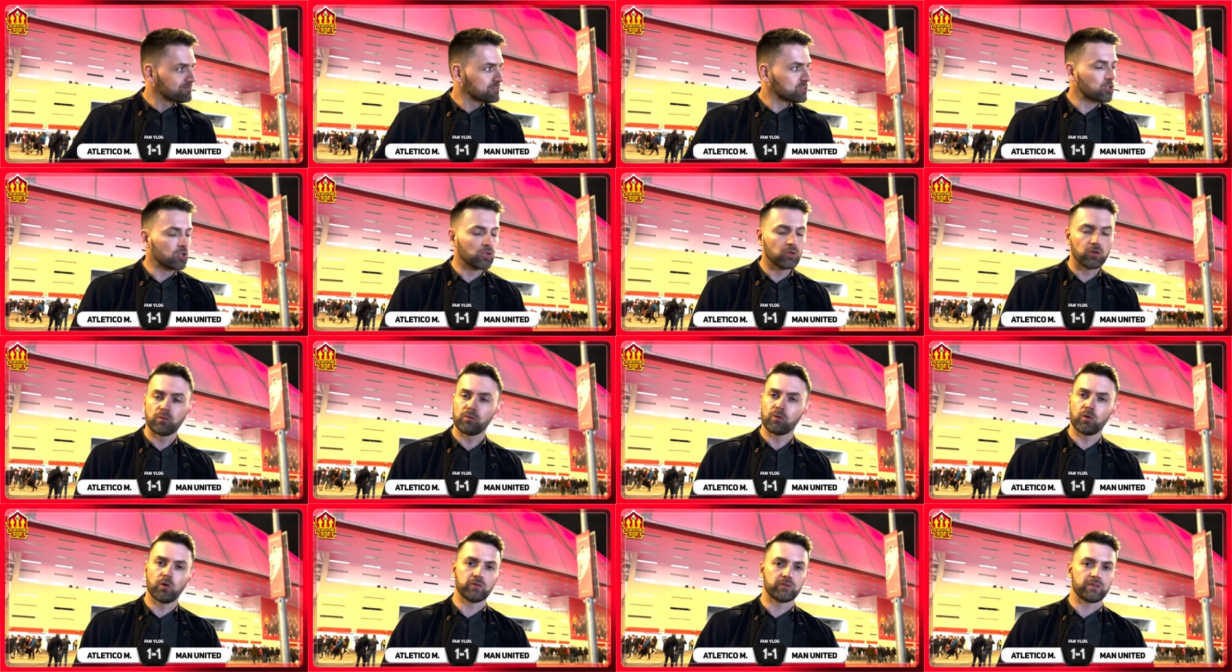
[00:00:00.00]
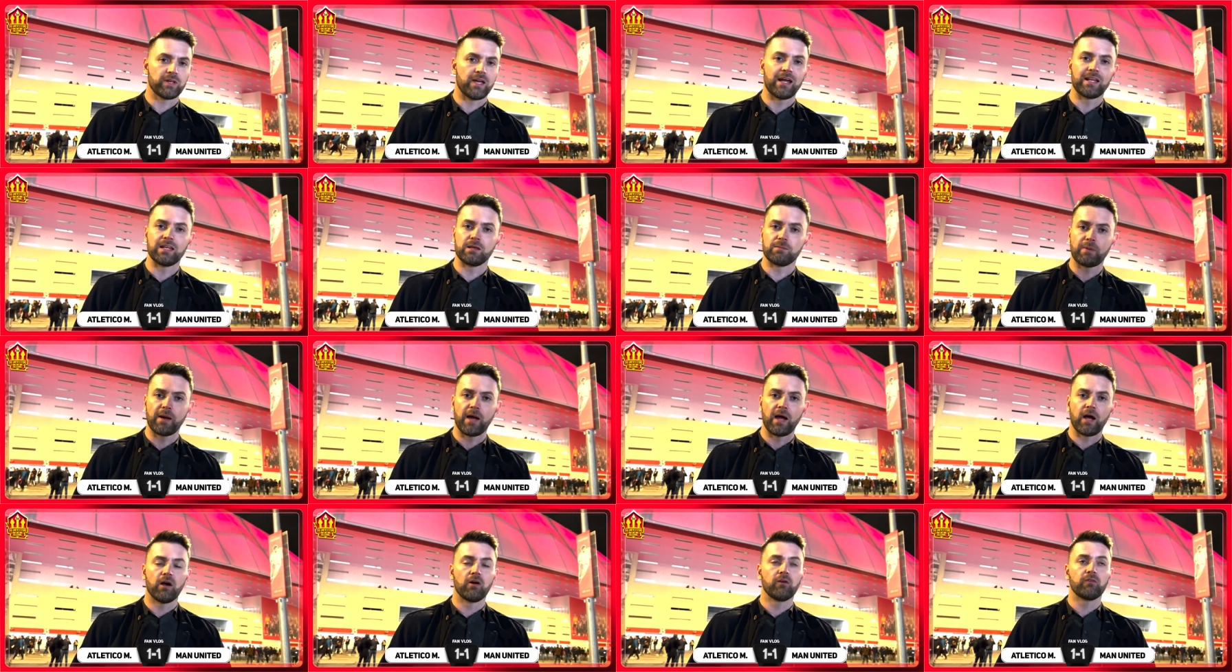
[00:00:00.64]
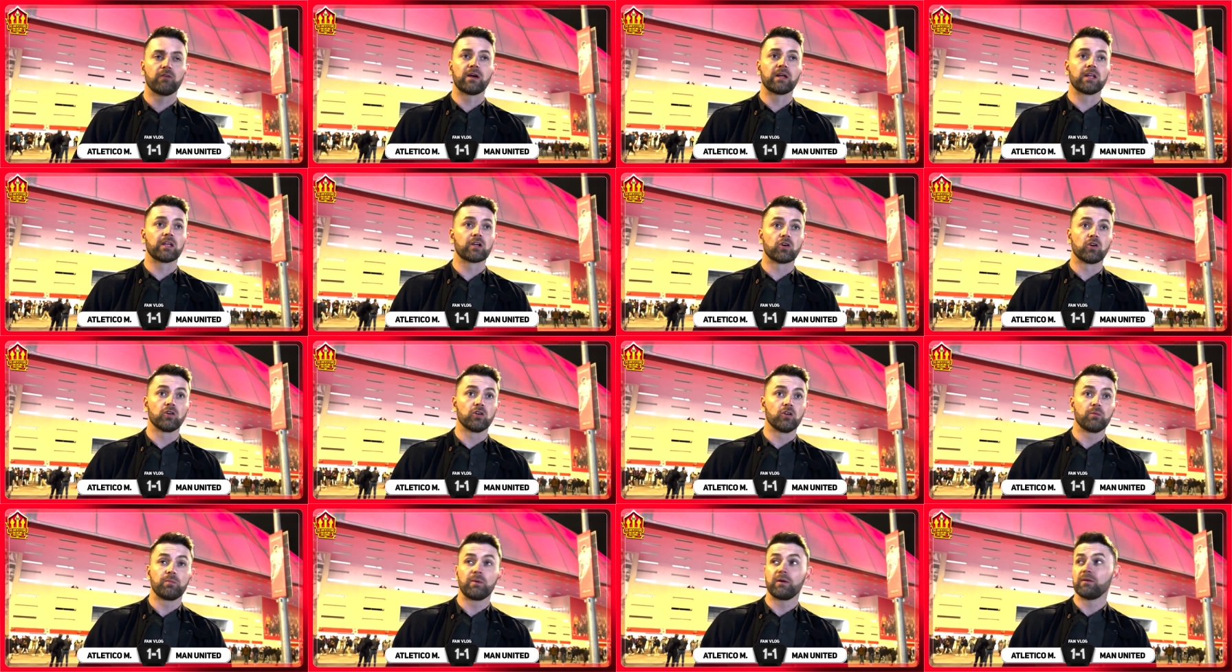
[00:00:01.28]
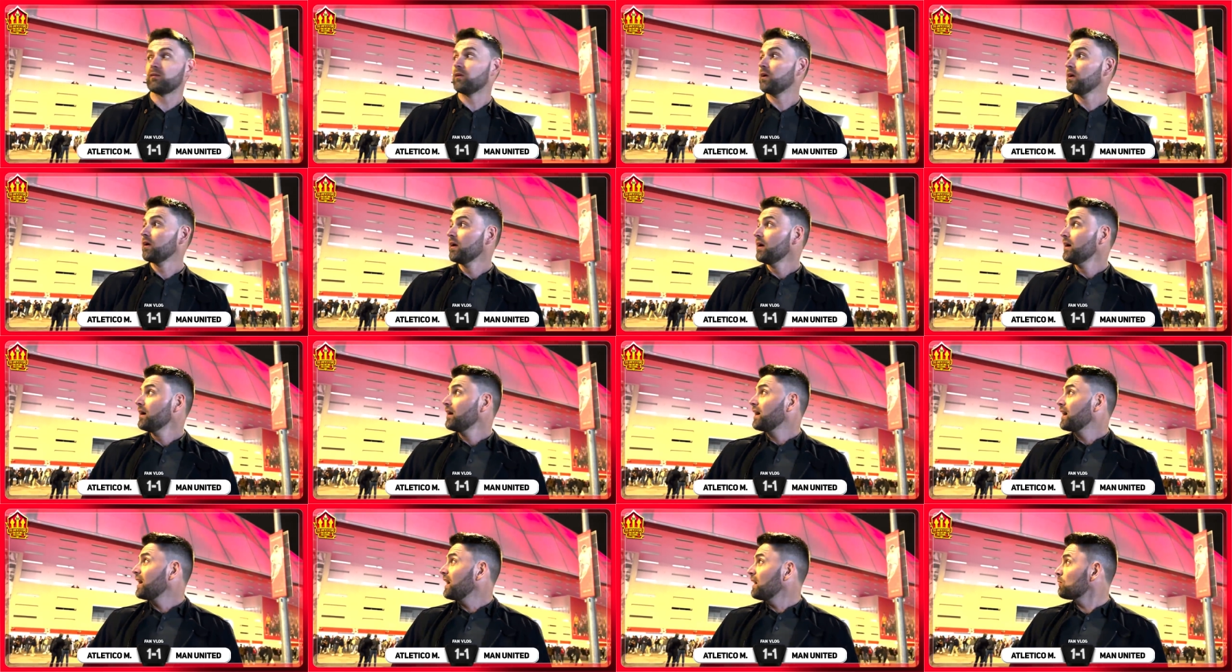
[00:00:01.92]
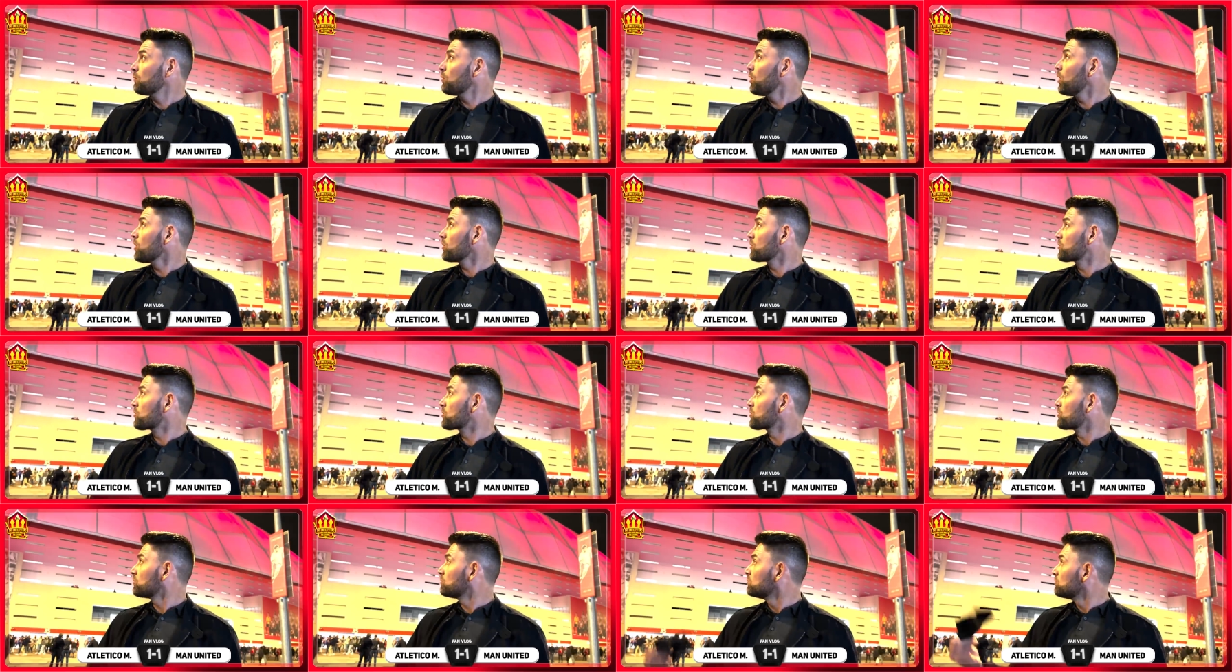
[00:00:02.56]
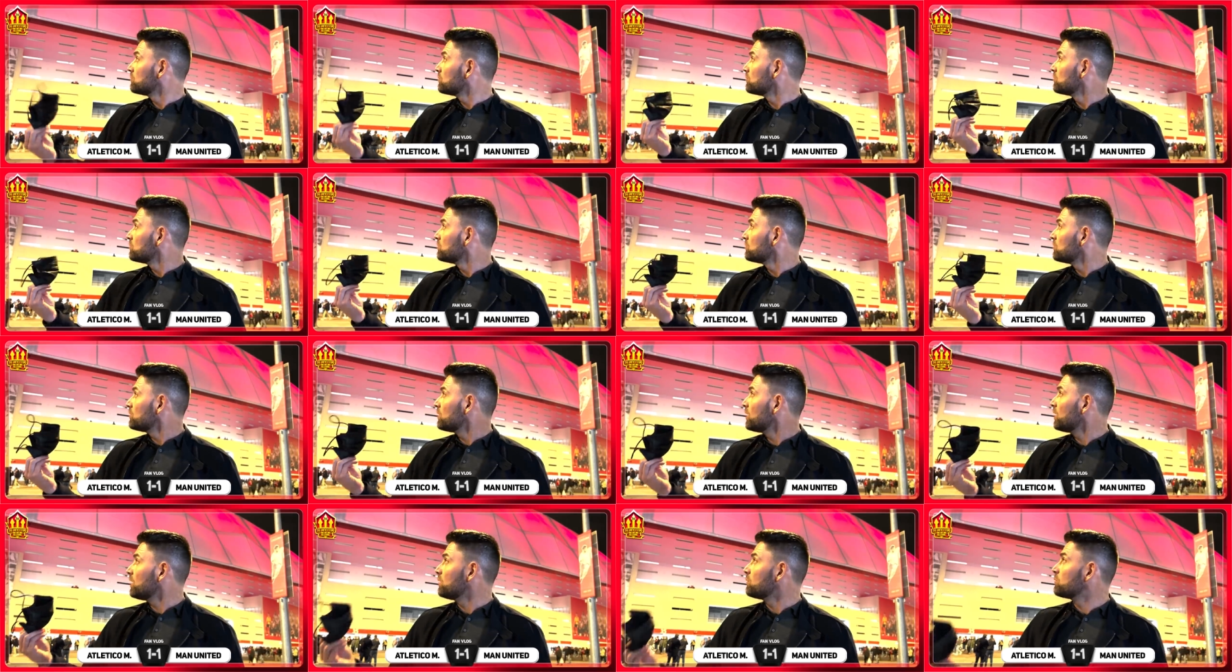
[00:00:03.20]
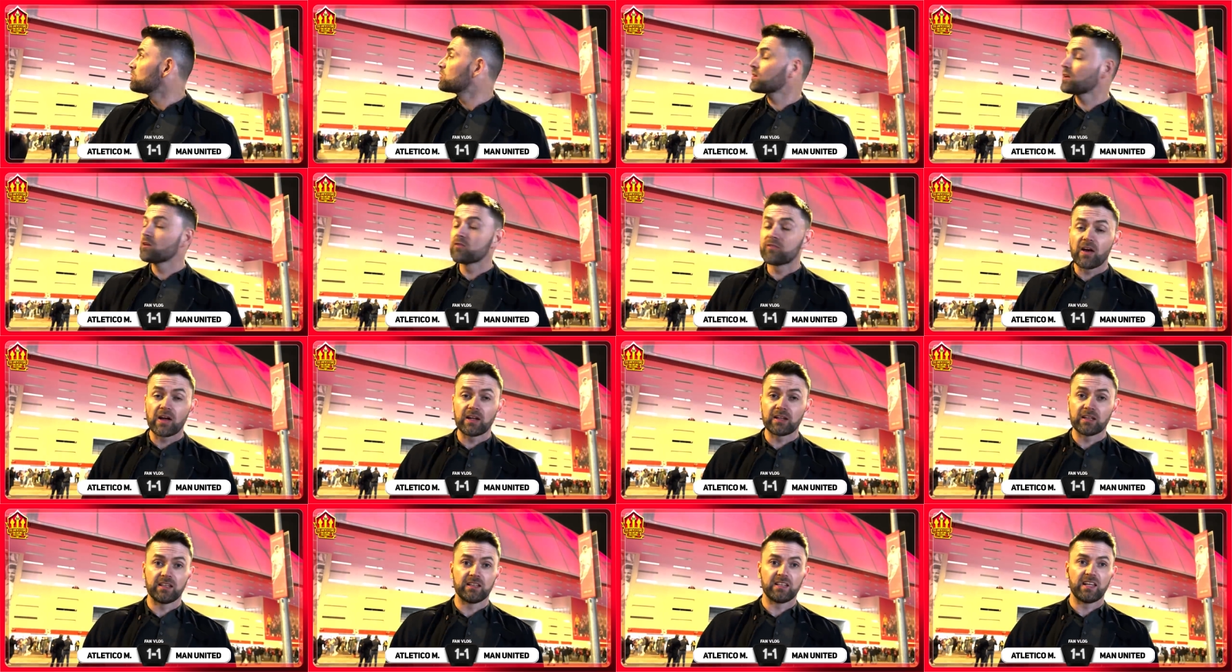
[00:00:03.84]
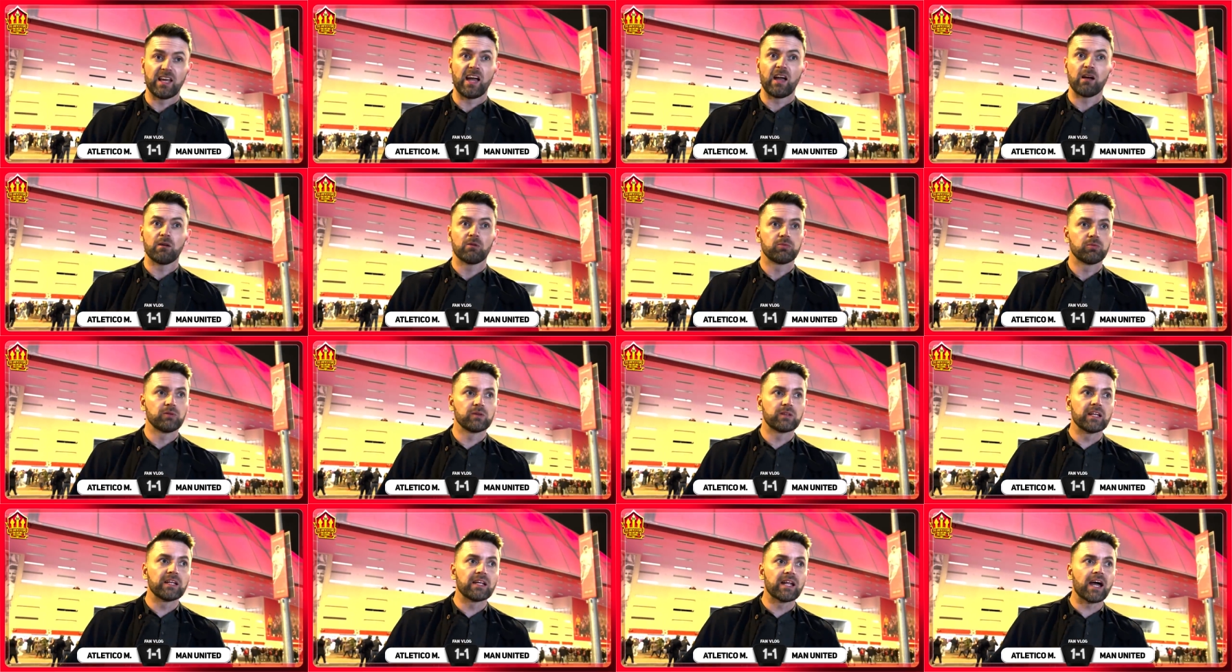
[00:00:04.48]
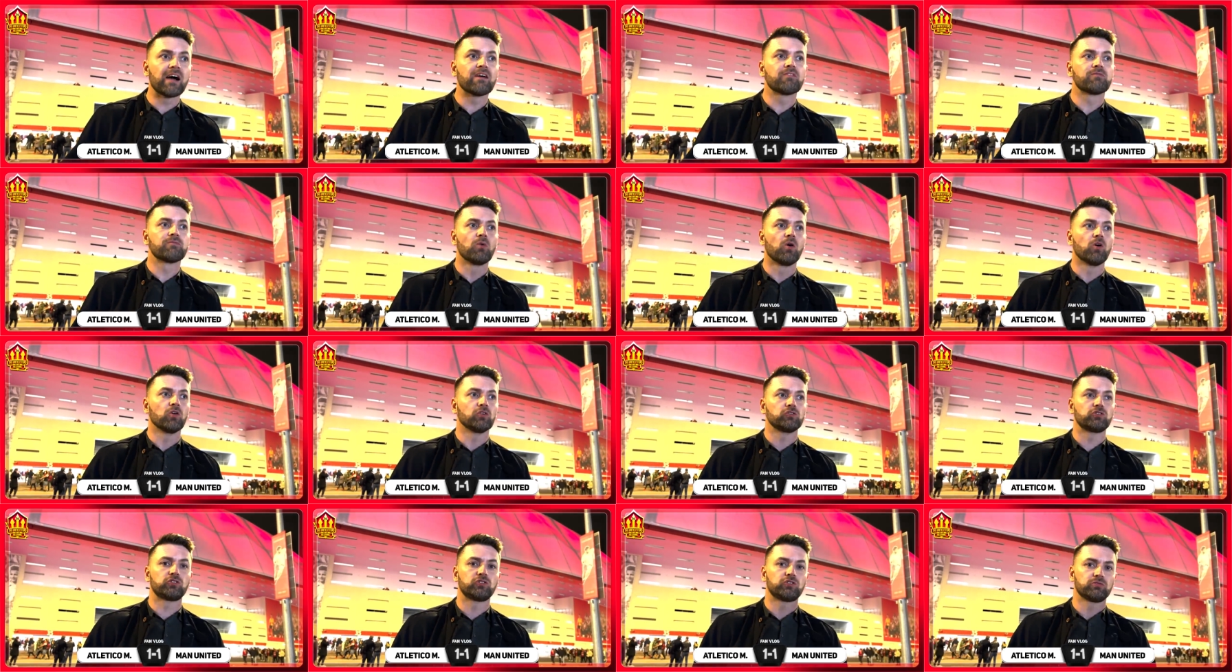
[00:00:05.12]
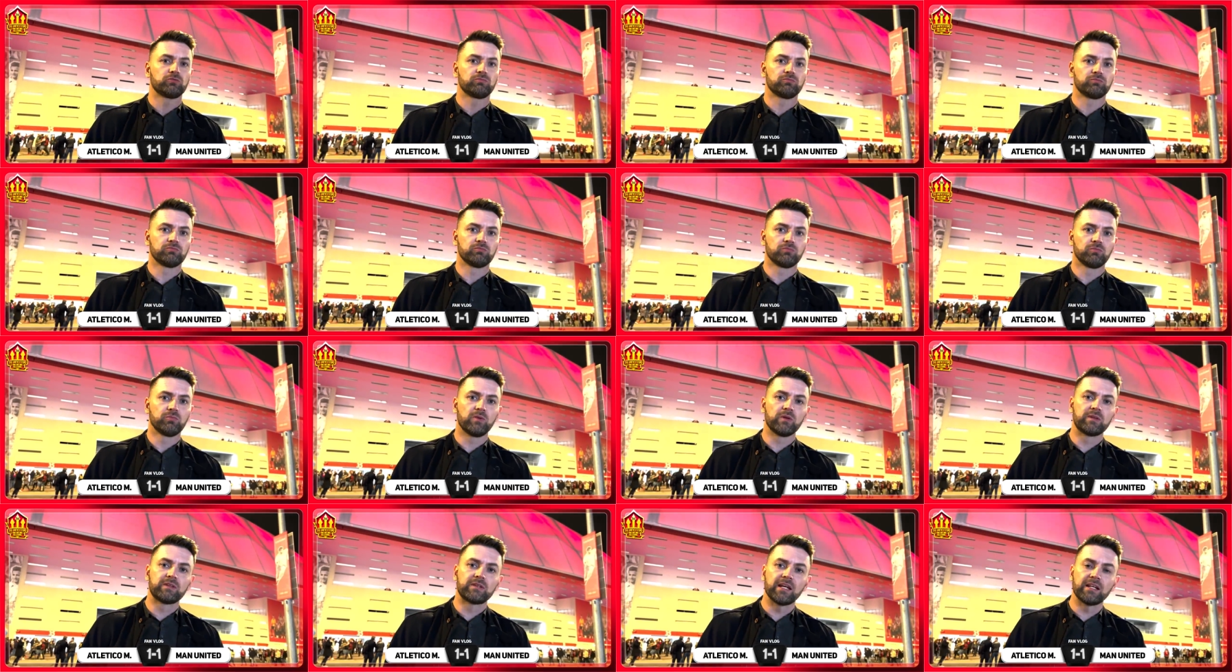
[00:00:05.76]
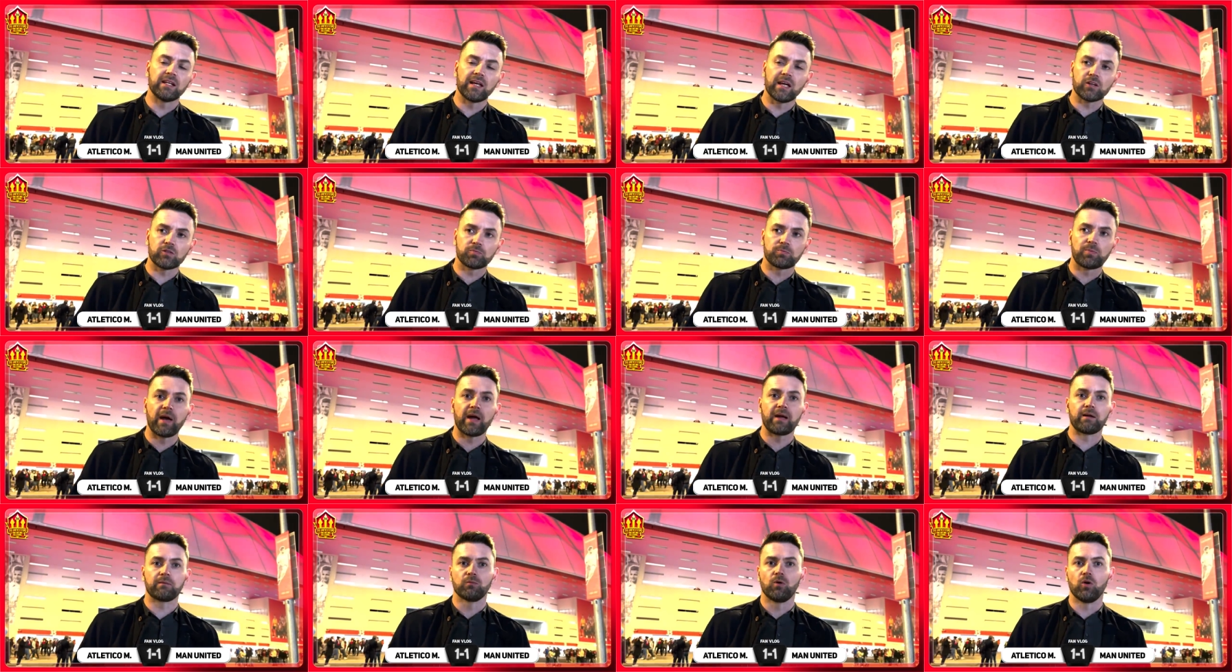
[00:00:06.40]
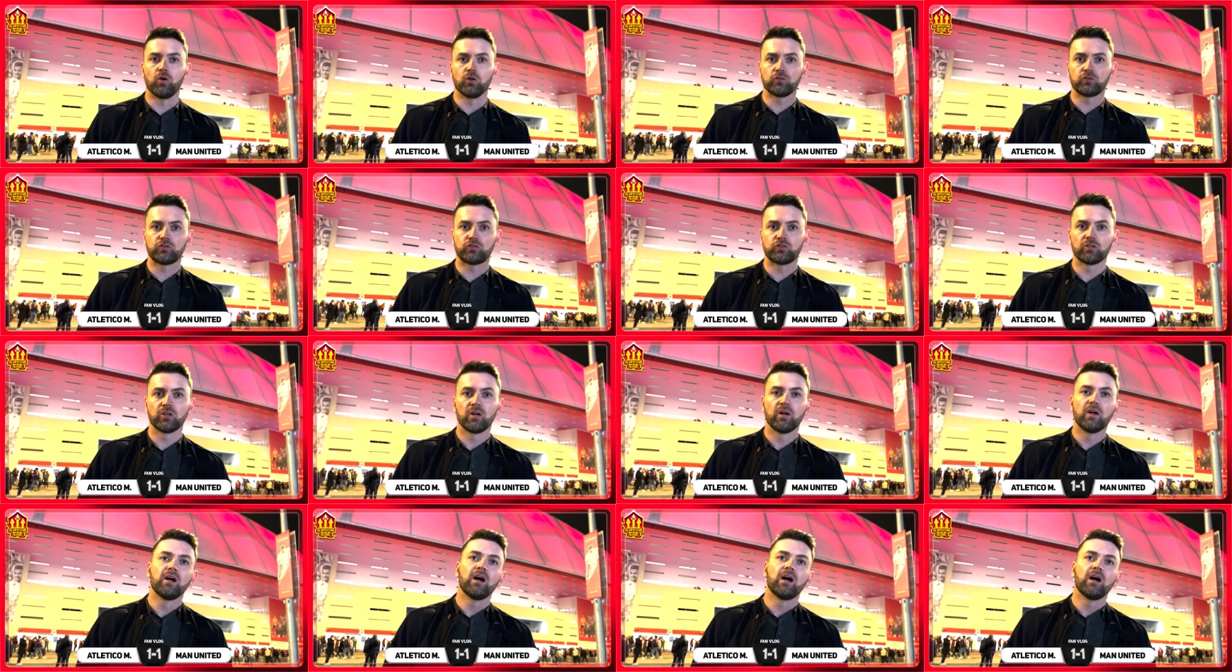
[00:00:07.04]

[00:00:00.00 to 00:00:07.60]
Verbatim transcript: Couldn't have worked it any better. I really couldn't have been. It was, it was an event in there. We didn't have much. We didn't expect much.